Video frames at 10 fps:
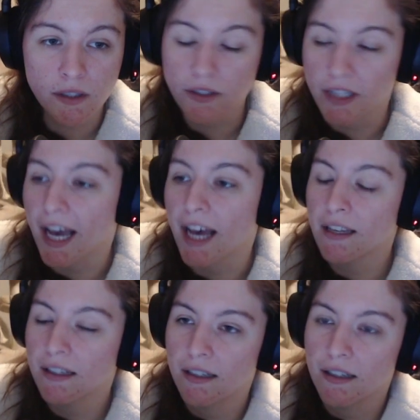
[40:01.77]
there's
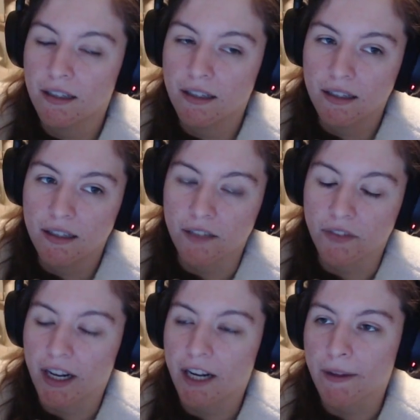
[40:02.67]
that. I
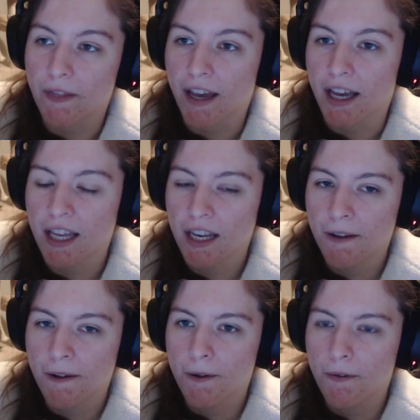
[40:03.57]
forgot about that.
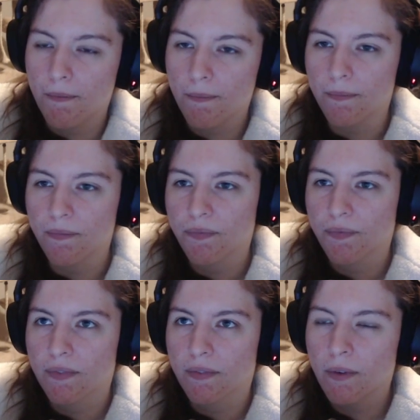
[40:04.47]

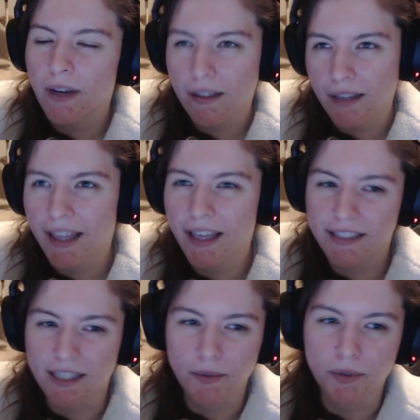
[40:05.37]
Well, I like
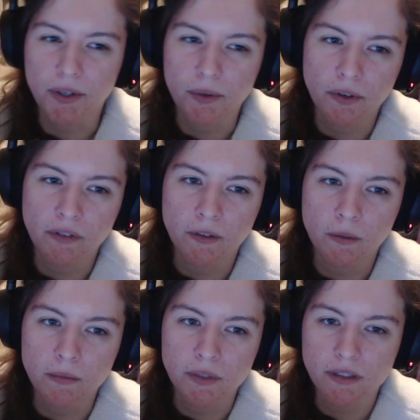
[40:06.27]
some Korean horror
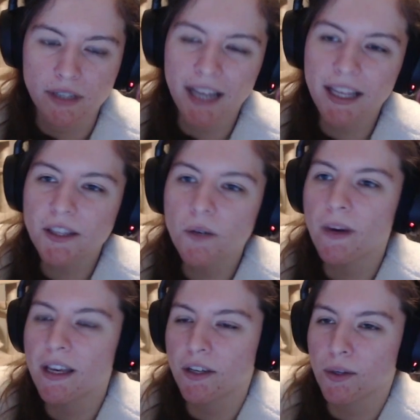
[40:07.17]
films. I like the
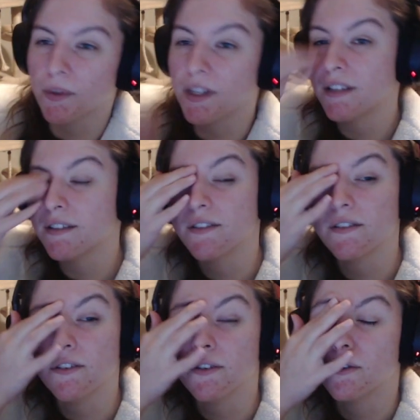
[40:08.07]
way Koreans
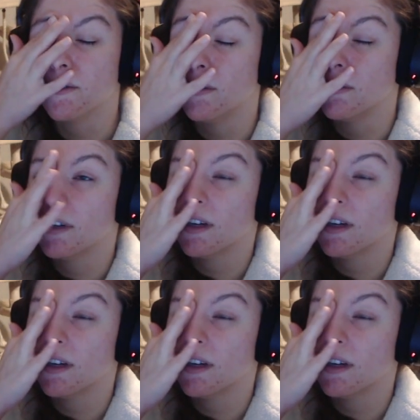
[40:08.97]
do